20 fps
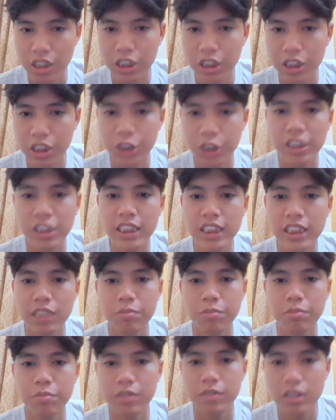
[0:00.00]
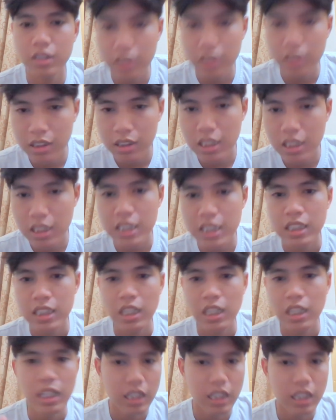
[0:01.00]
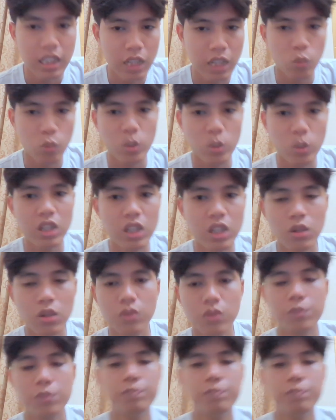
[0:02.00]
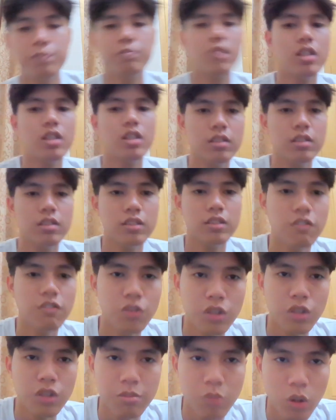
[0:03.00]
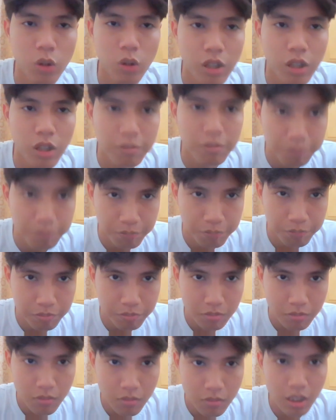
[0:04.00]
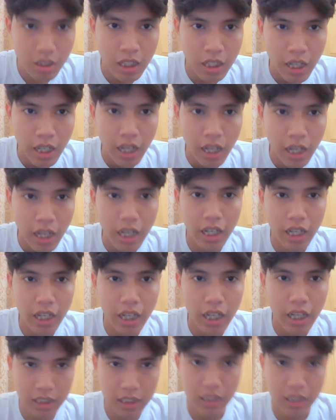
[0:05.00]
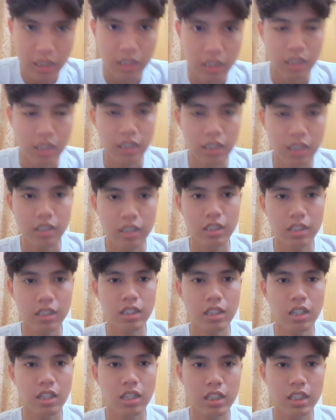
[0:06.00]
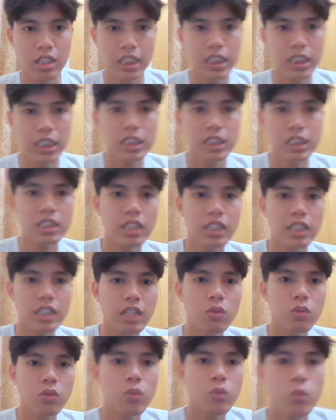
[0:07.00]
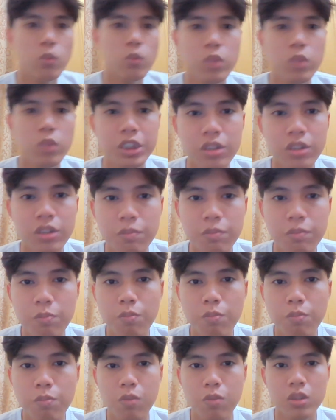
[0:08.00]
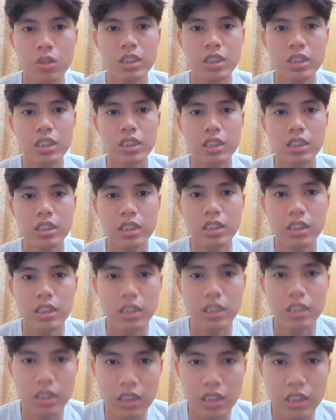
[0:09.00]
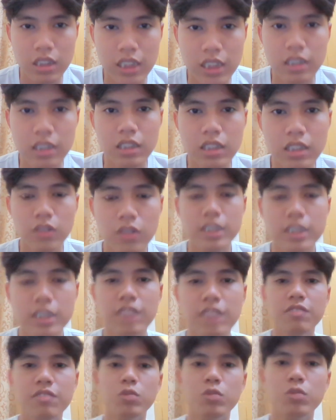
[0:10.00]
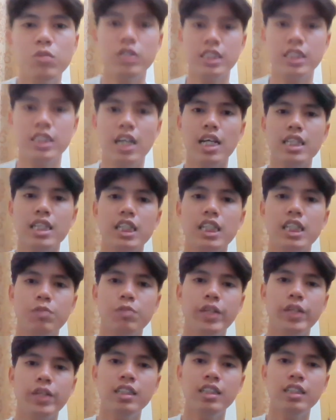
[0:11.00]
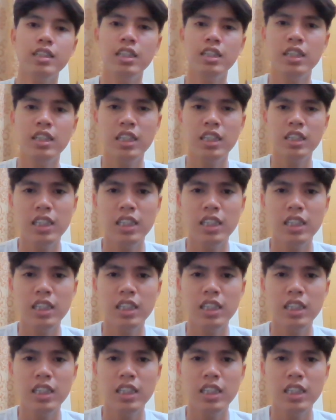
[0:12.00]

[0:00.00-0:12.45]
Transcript: short chapters that we know. Furthermore, eight is that we should prostrate on seven bones, as explained.